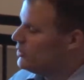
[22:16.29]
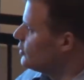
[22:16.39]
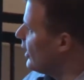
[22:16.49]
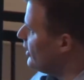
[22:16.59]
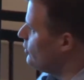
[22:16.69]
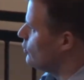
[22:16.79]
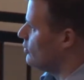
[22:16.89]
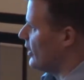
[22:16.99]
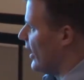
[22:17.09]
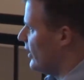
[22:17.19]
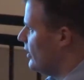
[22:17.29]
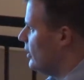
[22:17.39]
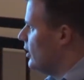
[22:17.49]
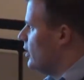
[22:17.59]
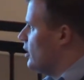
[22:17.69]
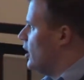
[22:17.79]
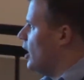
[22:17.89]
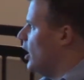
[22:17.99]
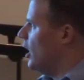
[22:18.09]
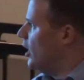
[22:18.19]
So how do you do that?
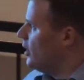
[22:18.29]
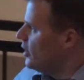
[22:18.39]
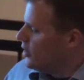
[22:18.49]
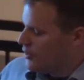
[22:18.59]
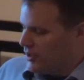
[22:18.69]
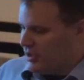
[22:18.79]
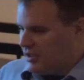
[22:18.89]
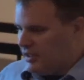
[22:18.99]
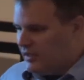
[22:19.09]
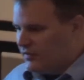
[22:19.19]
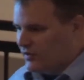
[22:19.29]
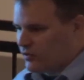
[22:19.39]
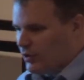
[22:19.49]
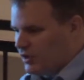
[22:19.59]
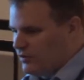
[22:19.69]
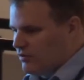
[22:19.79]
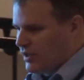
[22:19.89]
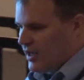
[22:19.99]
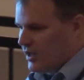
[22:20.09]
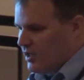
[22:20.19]
The easiest way to do
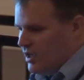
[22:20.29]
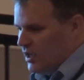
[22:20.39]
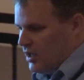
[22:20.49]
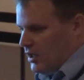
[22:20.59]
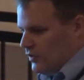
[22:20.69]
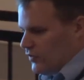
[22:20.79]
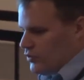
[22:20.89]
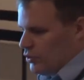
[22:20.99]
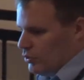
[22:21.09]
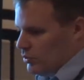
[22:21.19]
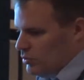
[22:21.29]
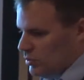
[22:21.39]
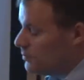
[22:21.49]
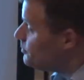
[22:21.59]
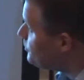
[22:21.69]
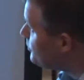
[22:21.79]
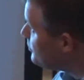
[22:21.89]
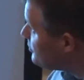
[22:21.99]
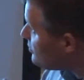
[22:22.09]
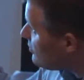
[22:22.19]
that is to
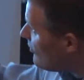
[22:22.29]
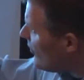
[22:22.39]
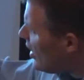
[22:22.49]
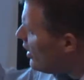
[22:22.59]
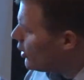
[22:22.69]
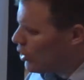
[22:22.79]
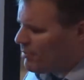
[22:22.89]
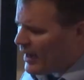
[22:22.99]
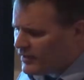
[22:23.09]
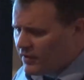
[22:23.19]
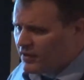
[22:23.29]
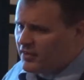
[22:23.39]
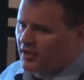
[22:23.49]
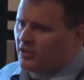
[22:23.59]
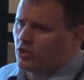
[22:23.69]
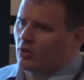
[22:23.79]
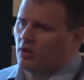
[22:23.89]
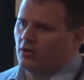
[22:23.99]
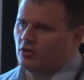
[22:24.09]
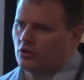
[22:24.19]
go back to the thing that
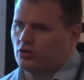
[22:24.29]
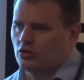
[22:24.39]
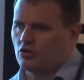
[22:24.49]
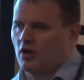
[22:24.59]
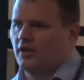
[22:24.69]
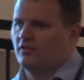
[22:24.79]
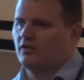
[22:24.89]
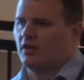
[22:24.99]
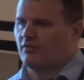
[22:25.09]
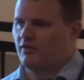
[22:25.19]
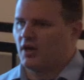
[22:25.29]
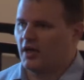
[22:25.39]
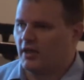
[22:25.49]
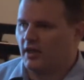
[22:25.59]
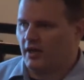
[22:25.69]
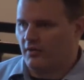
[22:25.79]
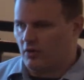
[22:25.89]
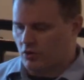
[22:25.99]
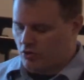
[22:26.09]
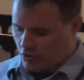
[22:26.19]
you're trying to identify,
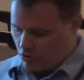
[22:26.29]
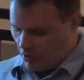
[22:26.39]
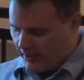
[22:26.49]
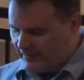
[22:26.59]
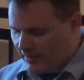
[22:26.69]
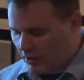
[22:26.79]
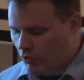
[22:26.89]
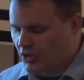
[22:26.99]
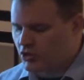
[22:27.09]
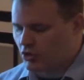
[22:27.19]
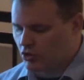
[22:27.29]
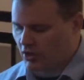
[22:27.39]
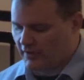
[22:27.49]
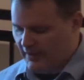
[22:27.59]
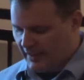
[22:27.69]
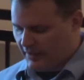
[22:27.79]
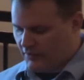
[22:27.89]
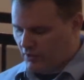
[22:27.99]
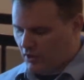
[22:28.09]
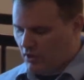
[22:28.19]
or the question you're trying to
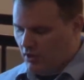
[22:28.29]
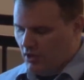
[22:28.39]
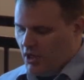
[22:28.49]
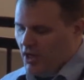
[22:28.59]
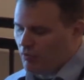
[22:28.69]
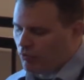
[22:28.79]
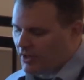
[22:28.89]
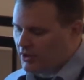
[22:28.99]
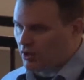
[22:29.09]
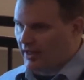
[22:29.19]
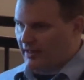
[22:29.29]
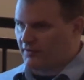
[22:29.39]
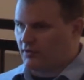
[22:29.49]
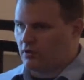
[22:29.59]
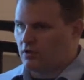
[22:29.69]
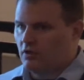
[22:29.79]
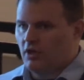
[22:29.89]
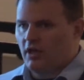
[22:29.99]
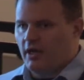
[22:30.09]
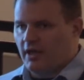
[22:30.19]
answer, and write your answer,
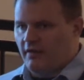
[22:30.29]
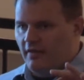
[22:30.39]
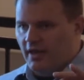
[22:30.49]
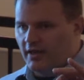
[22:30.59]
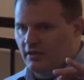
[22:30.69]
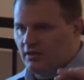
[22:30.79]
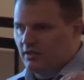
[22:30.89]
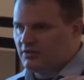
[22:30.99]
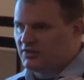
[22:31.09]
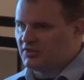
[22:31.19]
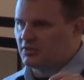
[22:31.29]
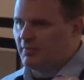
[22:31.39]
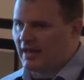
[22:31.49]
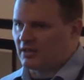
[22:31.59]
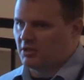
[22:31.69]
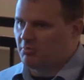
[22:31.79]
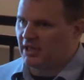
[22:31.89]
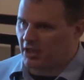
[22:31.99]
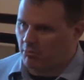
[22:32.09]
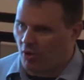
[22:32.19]
and then systematically
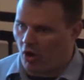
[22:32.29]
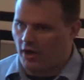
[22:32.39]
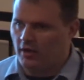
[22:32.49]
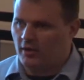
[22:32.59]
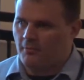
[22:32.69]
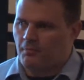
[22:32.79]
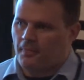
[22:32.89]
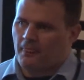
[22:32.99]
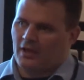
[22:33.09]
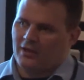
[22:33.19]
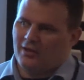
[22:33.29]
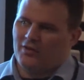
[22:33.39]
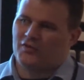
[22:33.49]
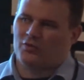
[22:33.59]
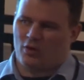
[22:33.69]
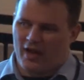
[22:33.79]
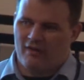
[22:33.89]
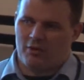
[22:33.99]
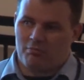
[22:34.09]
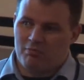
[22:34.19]
pick it apart. This is where
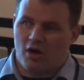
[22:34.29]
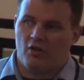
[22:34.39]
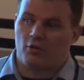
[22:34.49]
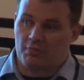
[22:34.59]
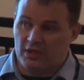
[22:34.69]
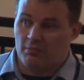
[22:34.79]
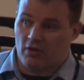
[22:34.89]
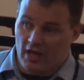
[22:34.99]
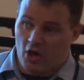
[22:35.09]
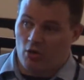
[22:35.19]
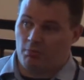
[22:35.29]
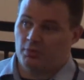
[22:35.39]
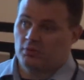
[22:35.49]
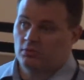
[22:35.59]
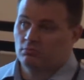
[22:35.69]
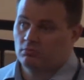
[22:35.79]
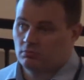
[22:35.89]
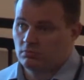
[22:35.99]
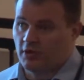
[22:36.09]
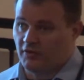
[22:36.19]
having other people help
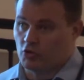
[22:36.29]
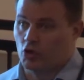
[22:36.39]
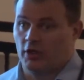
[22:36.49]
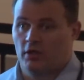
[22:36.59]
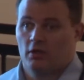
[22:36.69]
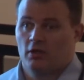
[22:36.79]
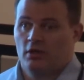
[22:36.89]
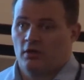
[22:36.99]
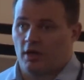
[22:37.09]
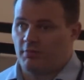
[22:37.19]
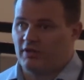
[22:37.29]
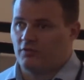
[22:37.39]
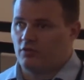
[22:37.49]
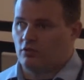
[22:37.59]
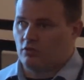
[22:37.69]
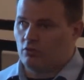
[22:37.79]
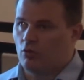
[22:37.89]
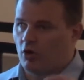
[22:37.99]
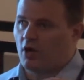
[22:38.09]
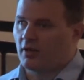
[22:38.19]
is good, right? Because you
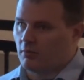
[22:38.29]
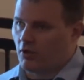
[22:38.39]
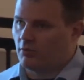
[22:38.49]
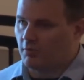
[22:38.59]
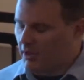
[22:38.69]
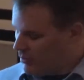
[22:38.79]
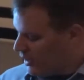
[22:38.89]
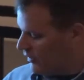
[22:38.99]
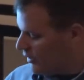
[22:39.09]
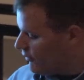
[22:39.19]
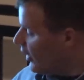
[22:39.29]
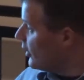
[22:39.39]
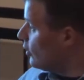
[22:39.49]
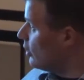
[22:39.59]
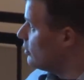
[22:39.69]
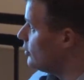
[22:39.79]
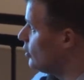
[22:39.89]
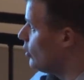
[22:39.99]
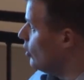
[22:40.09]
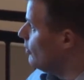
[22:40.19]
are not going to probably be able to identify your
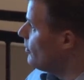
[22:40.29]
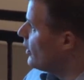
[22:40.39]
own.